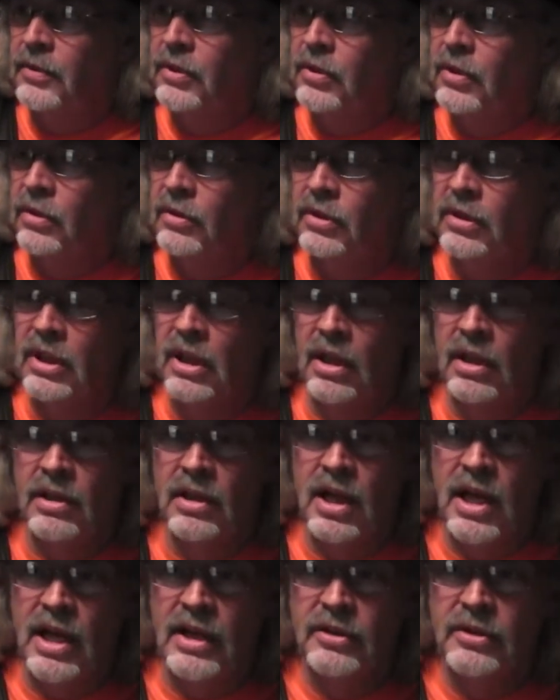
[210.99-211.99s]
you can get a
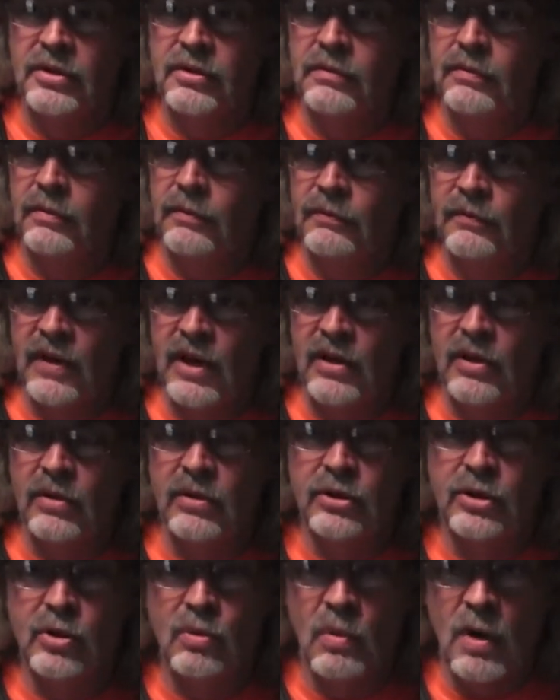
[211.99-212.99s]
nice Fender
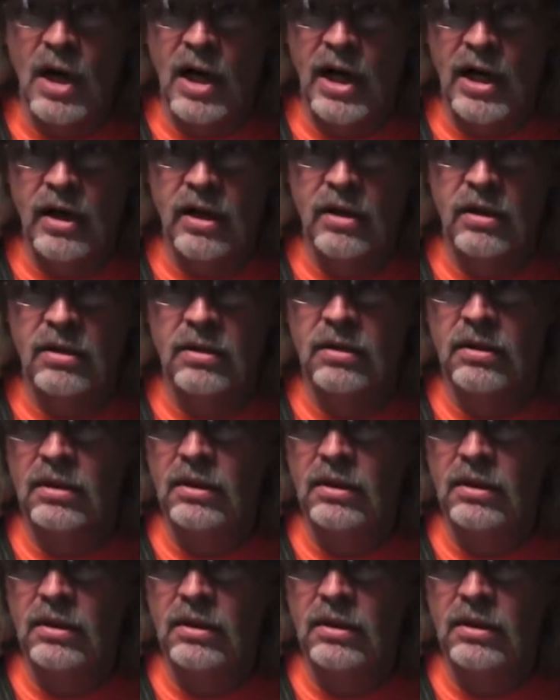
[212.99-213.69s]
Squier.